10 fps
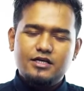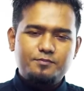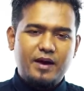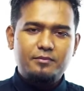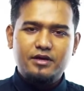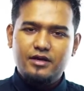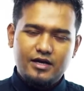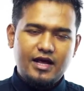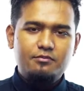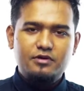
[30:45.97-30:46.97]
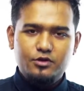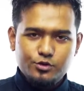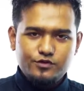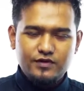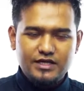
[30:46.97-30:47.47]
Spamming, it can be
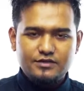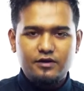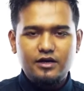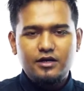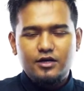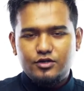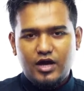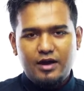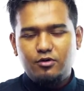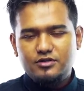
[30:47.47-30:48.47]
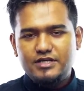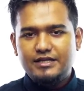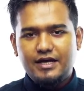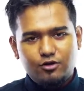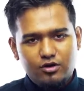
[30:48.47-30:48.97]
useful as well. So I'm not saying
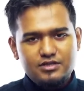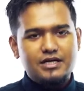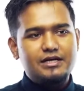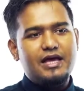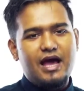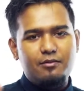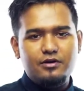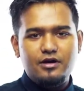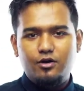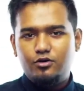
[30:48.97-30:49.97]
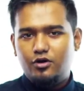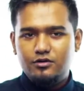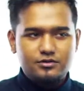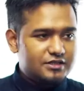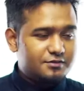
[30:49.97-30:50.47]
that constantly hammer out or
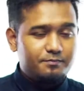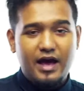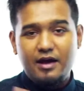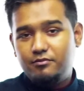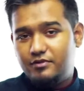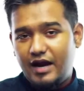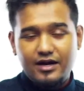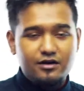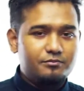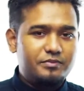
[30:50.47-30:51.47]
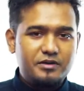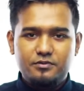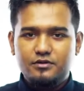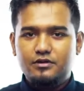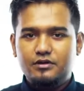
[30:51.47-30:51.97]
just spam random
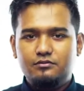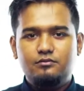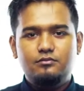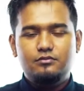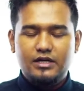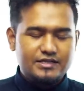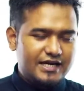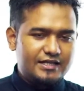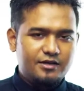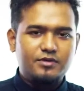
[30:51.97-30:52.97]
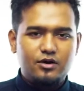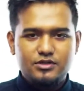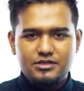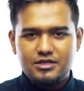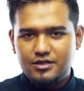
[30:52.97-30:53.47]
people, like send them
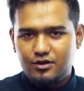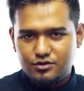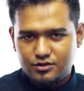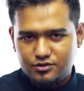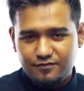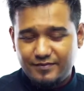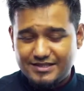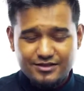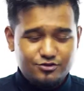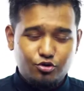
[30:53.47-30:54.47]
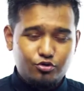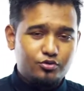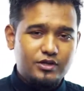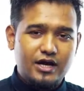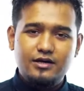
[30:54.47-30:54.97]
thousands and thousands of messages. Don't do
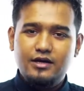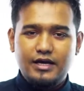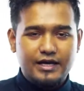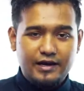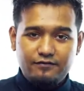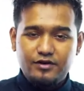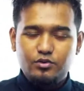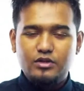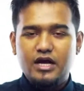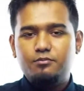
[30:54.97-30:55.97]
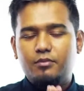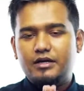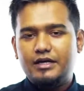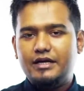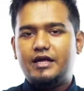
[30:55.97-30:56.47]
that. Never do that.
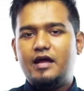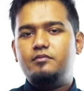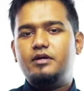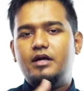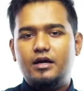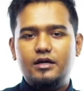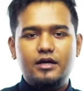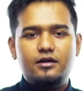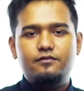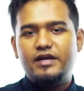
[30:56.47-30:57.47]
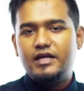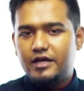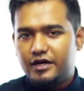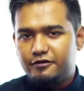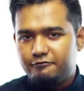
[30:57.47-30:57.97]
But it can be done in a very
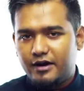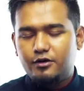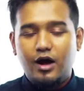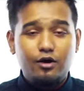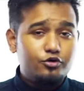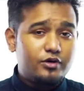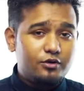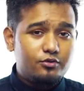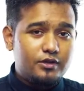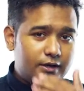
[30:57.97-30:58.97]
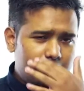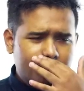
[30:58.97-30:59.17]
creative manner. How you can do that?